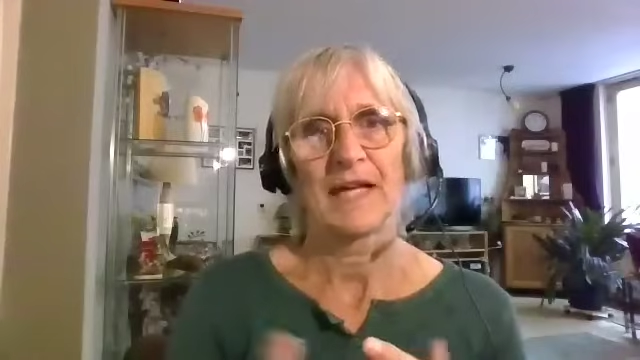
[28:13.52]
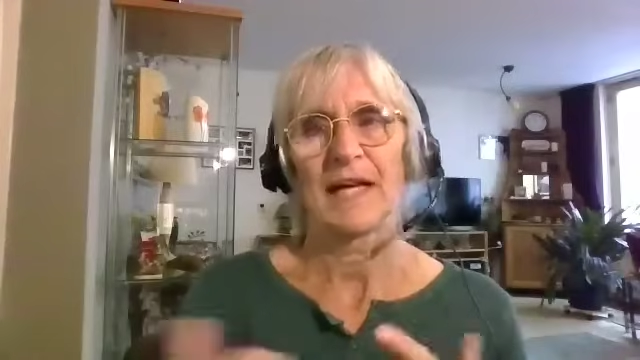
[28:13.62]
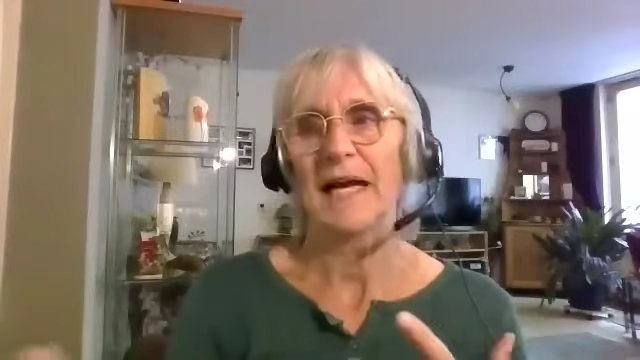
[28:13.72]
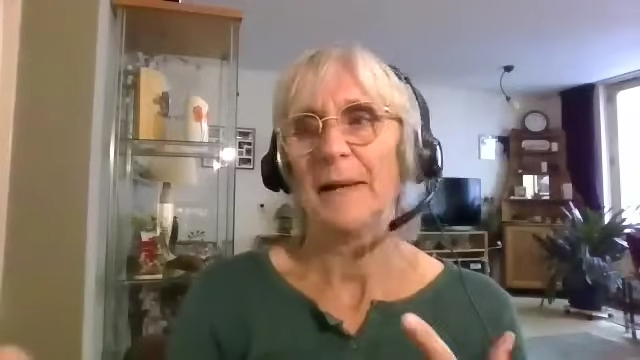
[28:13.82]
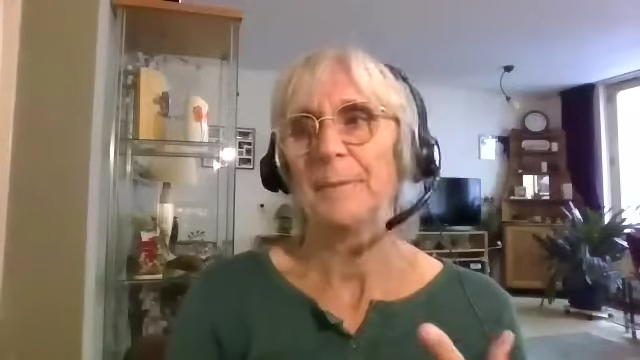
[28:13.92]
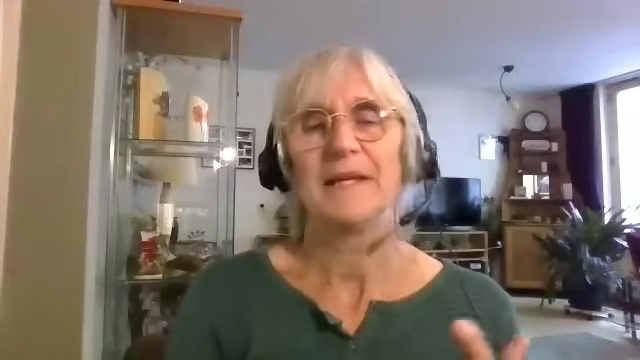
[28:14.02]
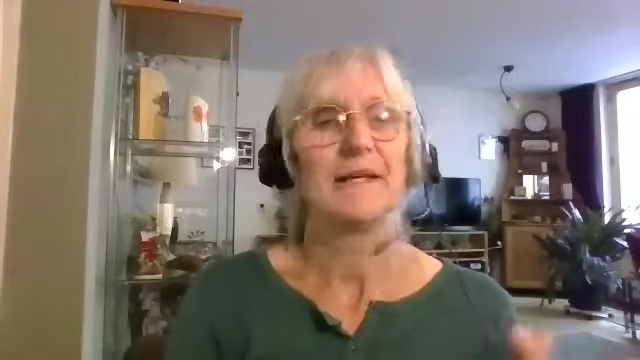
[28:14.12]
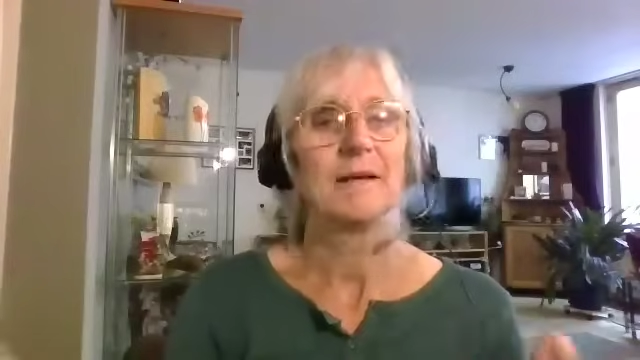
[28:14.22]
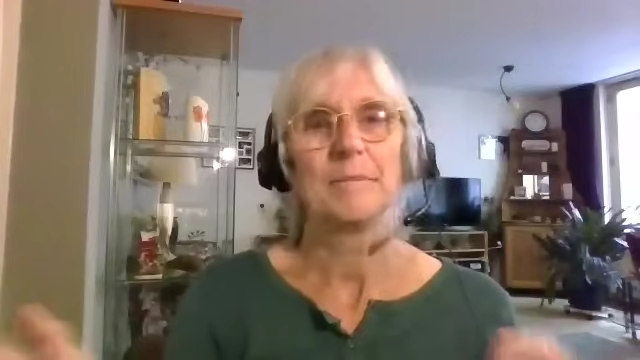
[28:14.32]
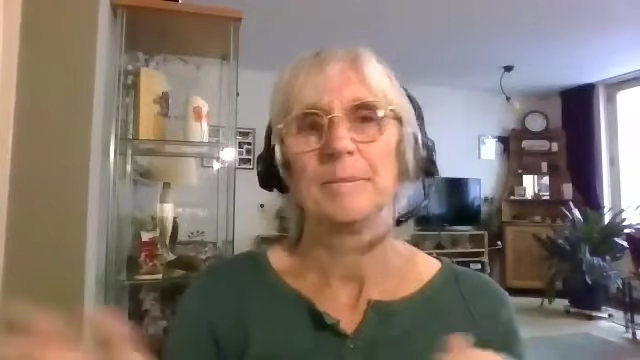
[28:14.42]
I can
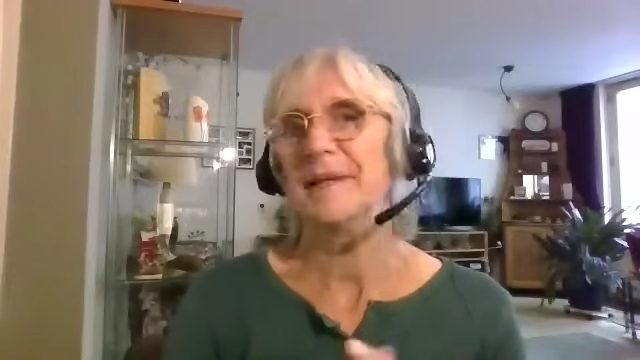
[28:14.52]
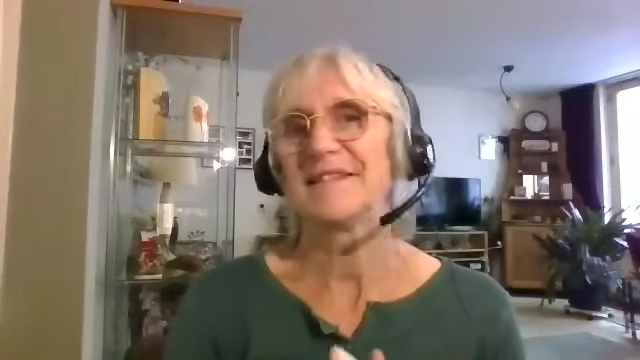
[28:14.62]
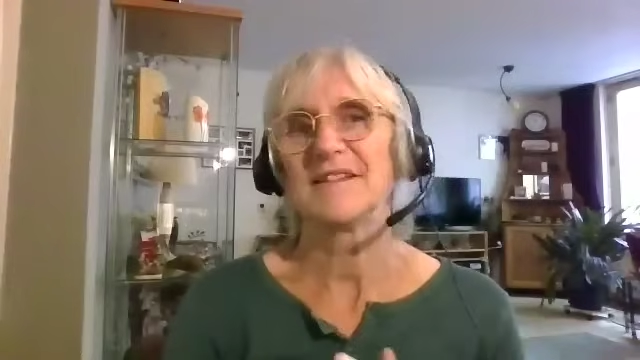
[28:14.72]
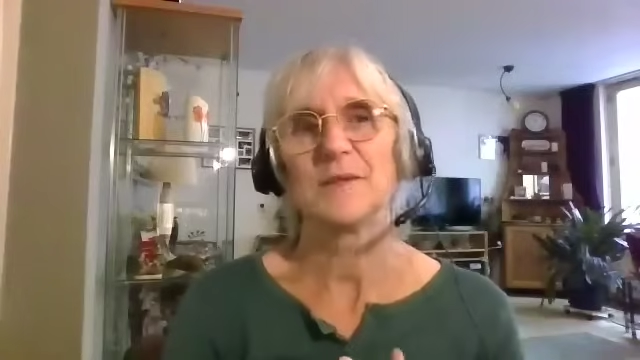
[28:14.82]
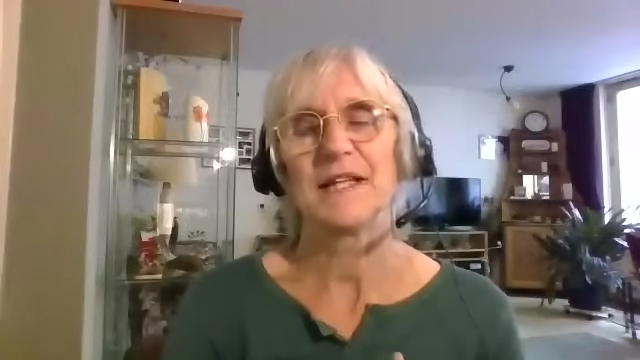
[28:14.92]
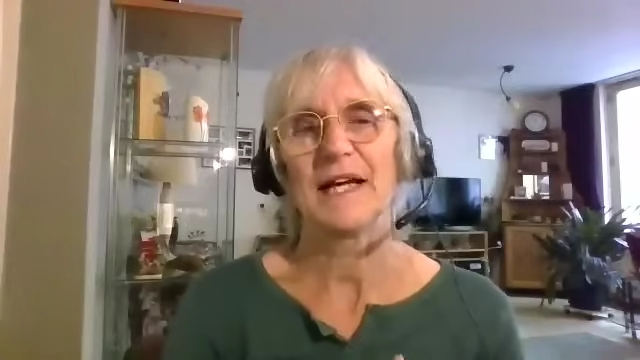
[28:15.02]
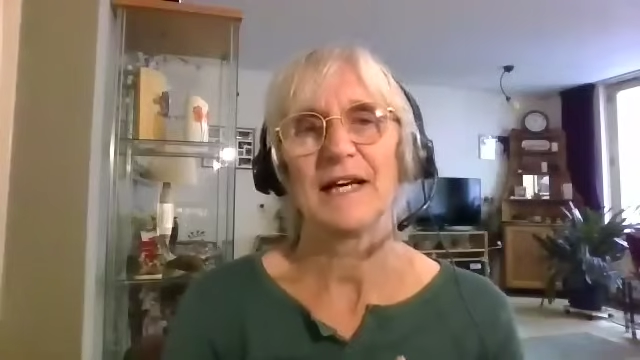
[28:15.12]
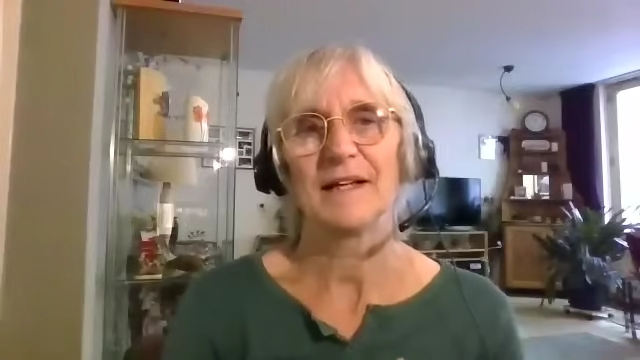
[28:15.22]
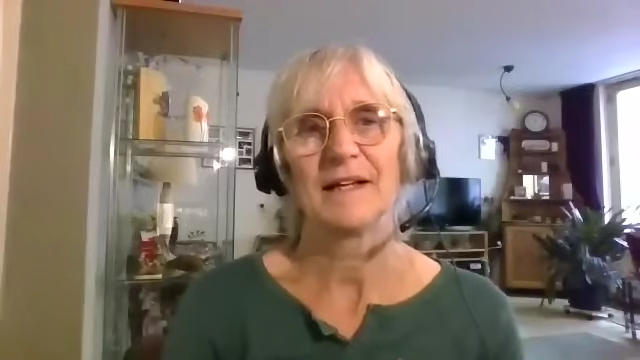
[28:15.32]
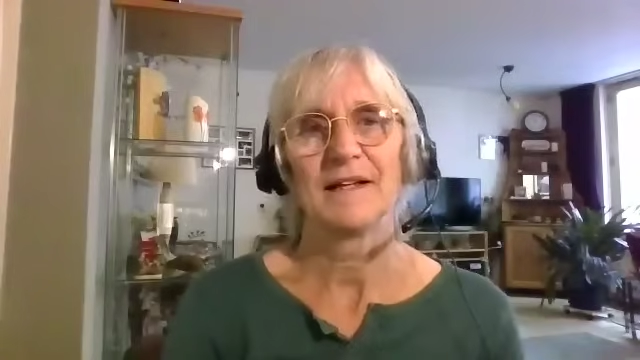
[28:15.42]
be busy with that.